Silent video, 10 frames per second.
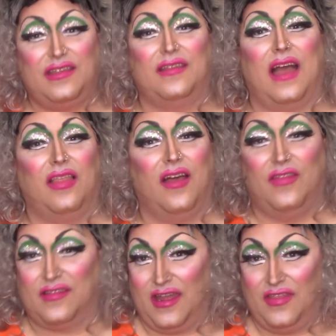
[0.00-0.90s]
I love
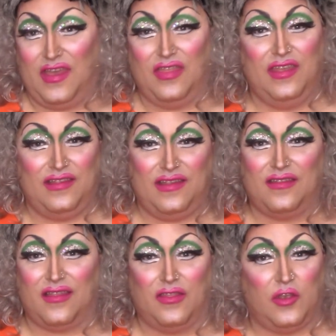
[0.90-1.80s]
this kind of thing. This
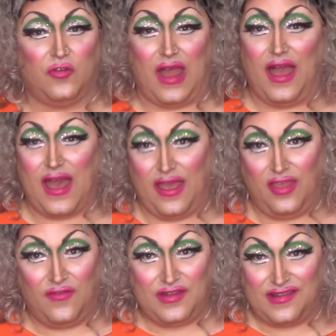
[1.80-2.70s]
is the drag I
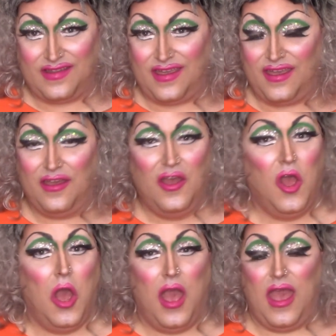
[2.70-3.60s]
love to see.
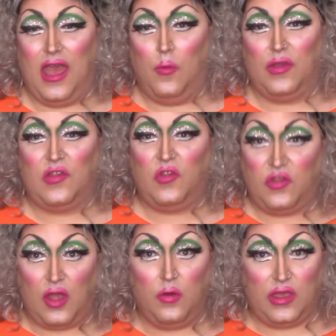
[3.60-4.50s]
It was
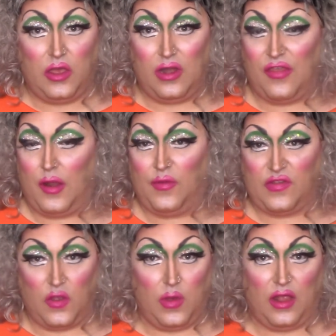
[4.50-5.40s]
so cute. I thought it was
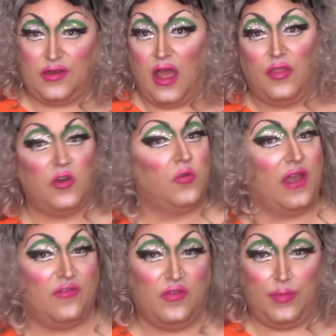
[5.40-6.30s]
so well done. The
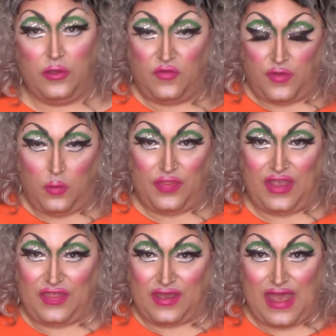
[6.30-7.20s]
dress was beautiful with
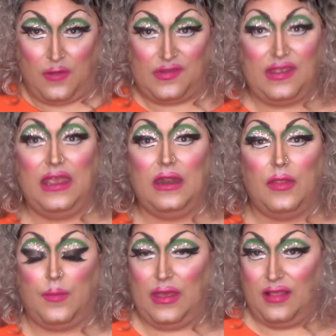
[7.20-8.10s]
like the cow scene and
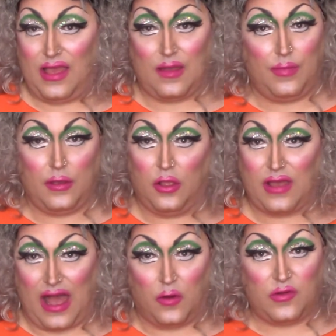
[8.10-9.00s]
then being like a big old
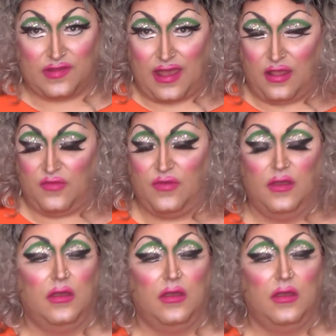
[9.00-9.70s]
cow herself.